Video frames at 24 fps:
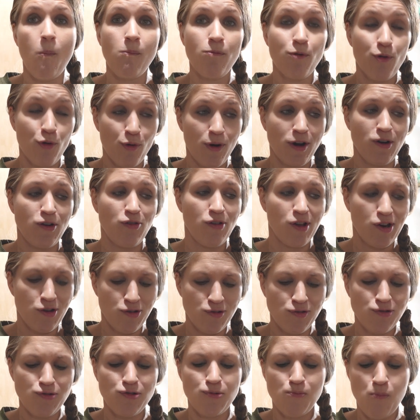
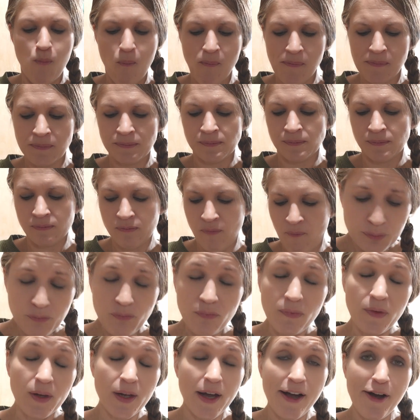congratulations.
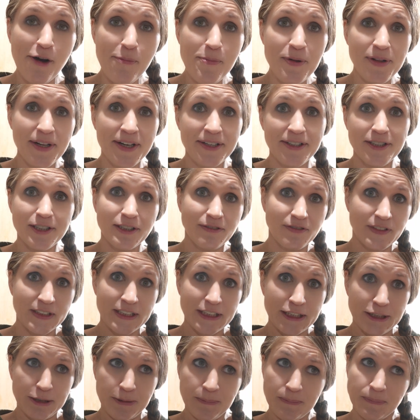I hope you liked this
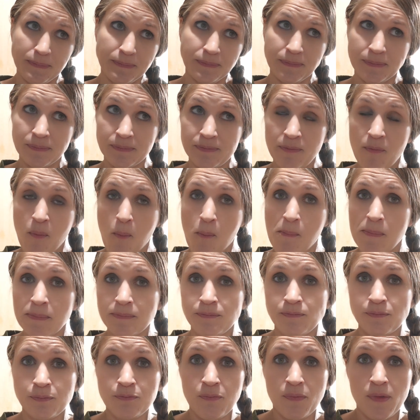video.
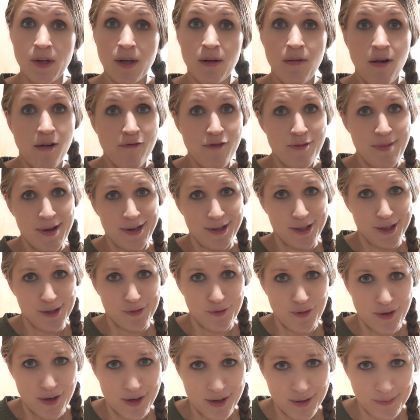If you made it this
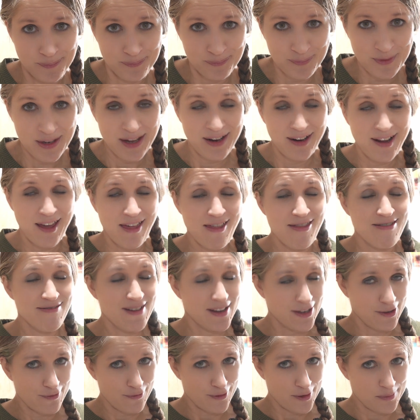far,
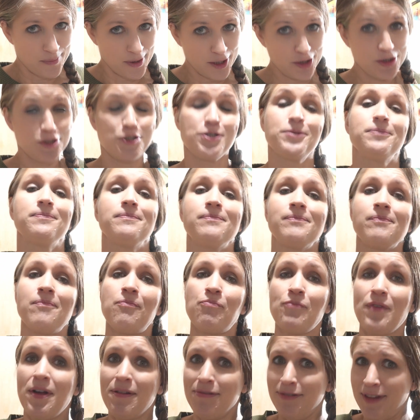thank you very much.
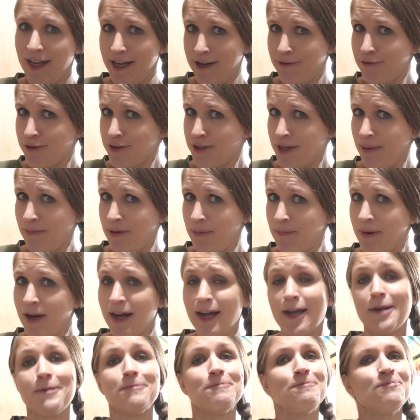And thank you for stopping
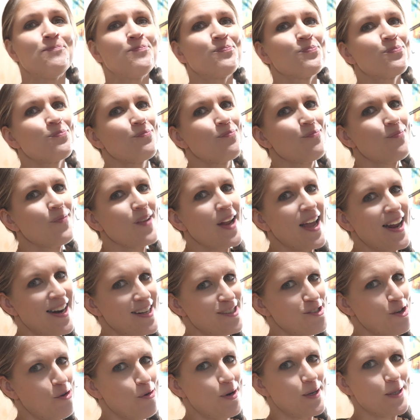by. And
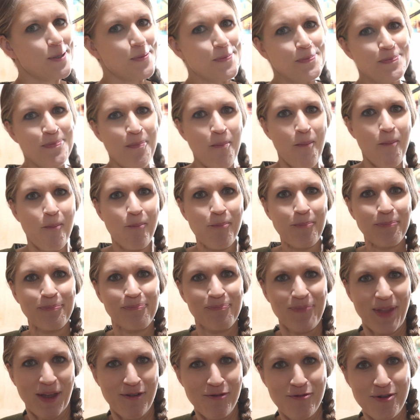as always,
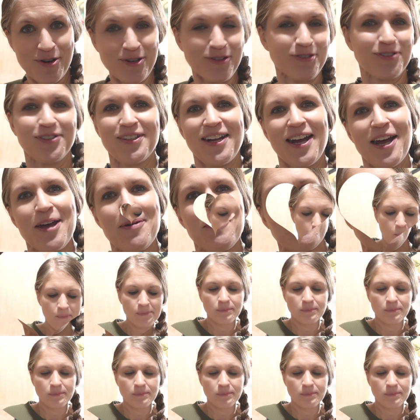have a wonderful day.